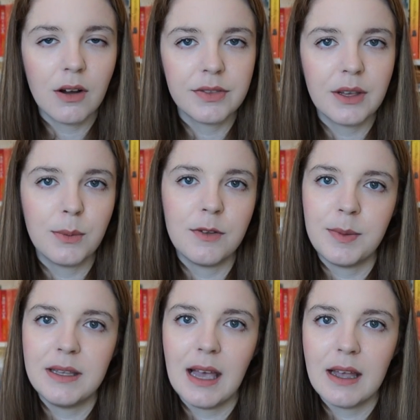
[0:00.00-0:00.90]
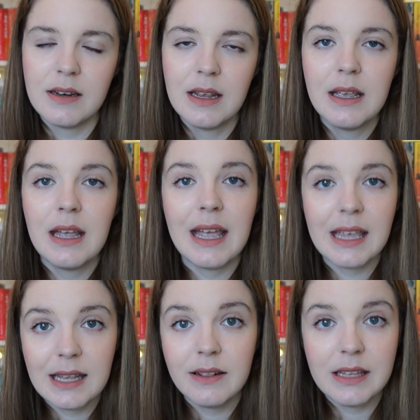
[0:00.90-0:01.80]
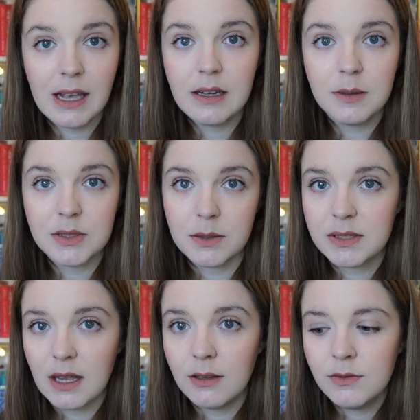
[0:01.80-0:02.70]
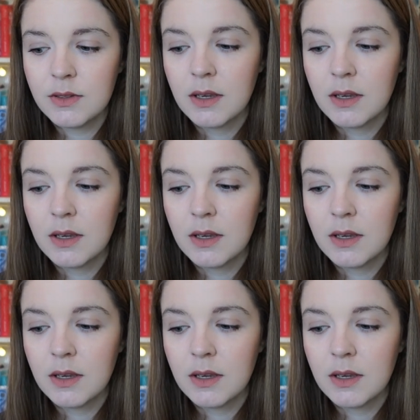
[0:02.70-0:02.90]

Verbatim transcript: art that we've been getting in the items themselves